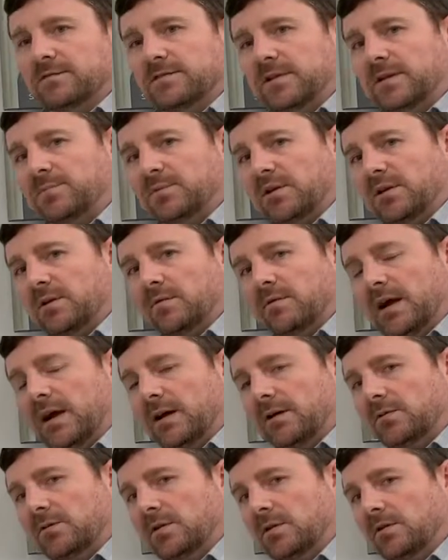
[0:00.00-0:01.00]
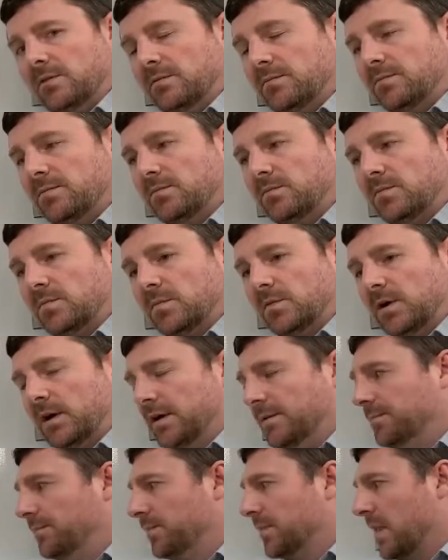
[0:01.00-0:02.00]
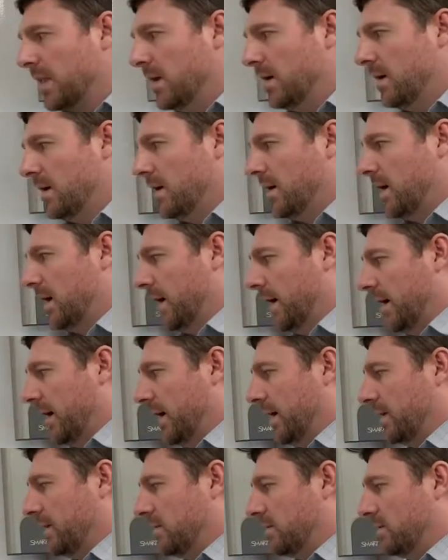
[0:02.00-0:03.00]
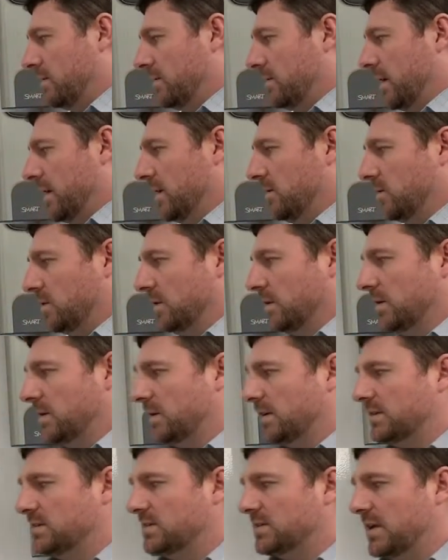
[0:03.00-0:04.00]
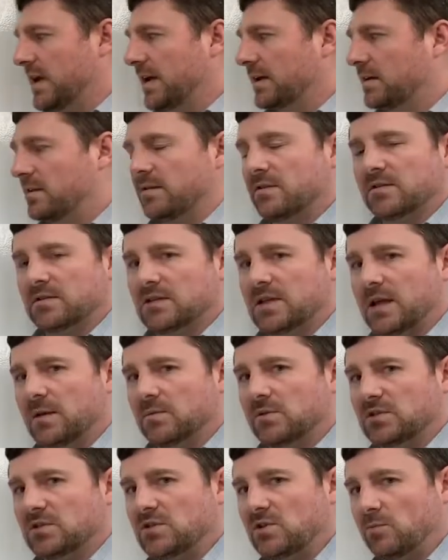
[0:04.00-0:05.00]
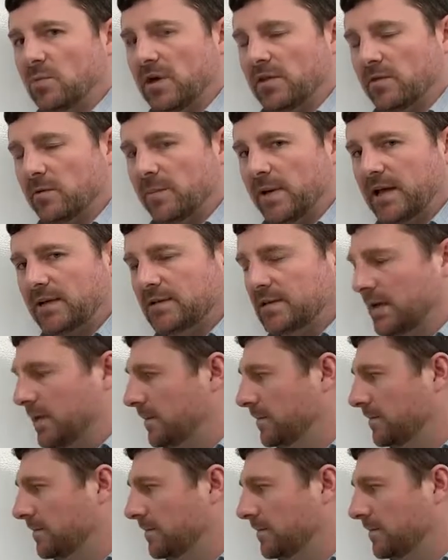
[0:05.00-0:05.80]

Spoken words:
flipped it around, right? Then it would look exactly the same as 2-methylpentane,